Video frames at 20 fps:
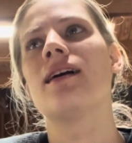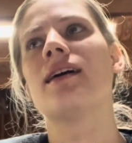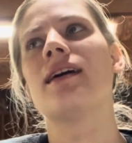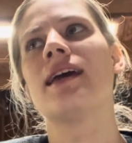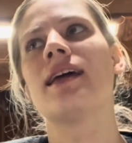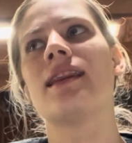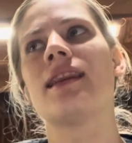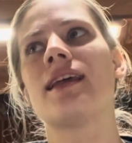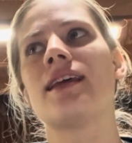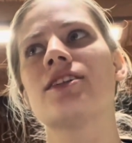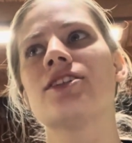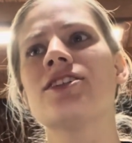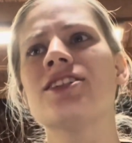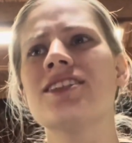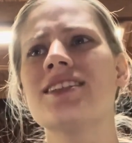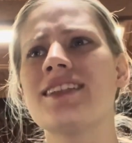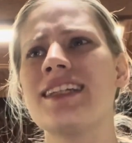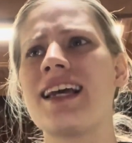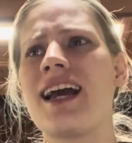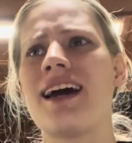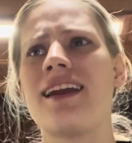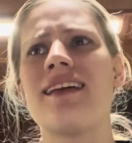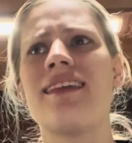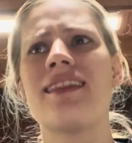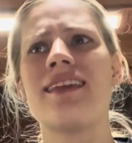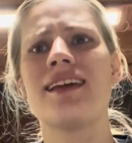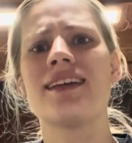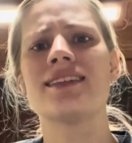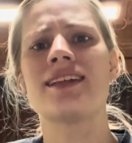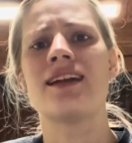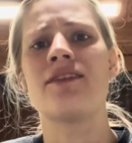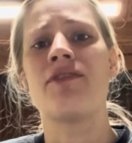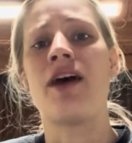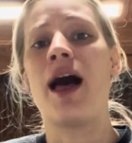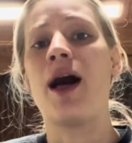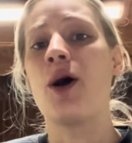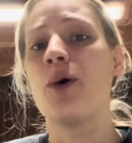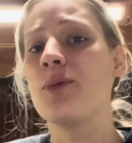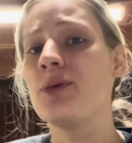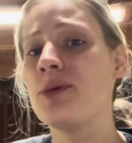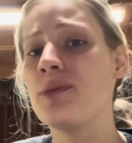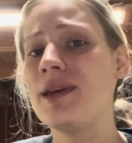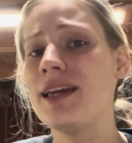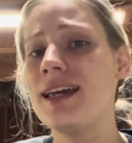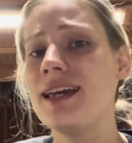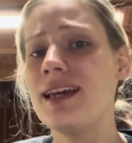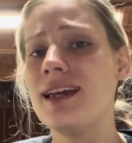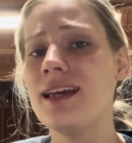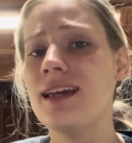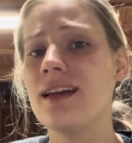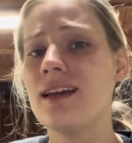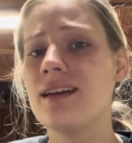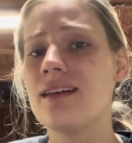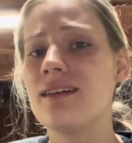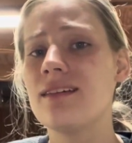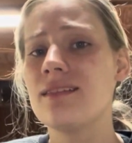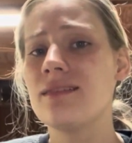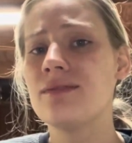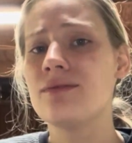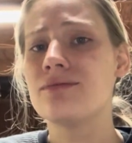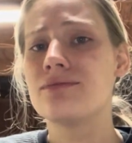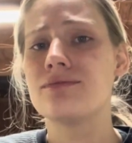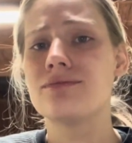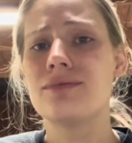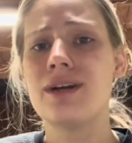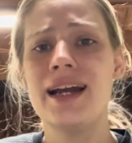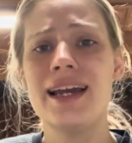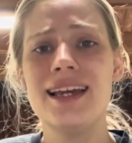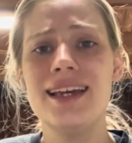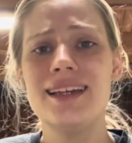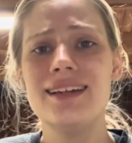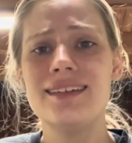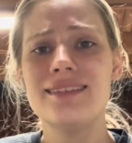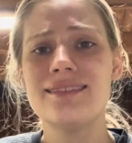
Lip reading: And these are just kind of things that have helped me write,